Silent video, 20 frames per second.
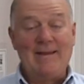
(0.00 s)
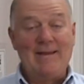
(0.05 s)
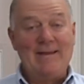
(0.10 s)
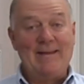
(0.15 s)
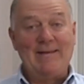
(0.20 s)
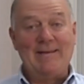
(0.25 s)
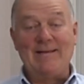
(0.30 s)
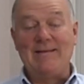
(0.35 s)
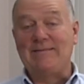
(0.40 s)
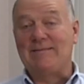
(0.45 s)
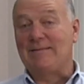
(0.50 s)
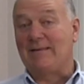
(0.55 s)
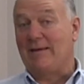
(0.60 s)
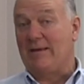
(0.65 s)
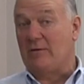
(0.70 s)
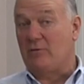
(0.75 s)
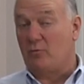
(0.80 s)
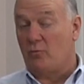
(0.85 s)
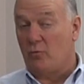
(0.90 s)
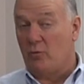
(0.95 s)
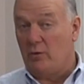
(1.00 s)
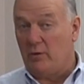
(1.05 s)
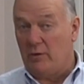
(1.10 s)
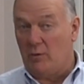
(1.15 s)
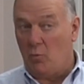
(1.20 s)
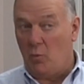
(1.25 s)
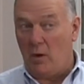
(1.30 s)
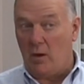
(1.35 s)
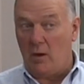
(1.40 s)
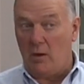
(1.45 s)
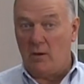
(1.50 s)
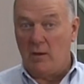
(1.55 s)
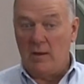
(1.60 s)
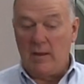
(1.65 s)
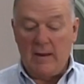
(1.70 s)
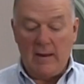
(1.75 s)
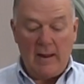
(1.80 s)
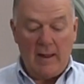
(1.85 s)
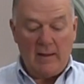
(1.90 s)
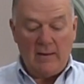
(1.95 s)
It insulates really well.
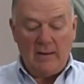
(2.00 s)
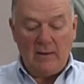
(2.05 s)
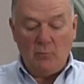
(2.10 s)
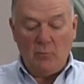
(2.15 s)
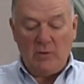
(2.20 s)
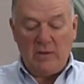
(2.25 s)
And then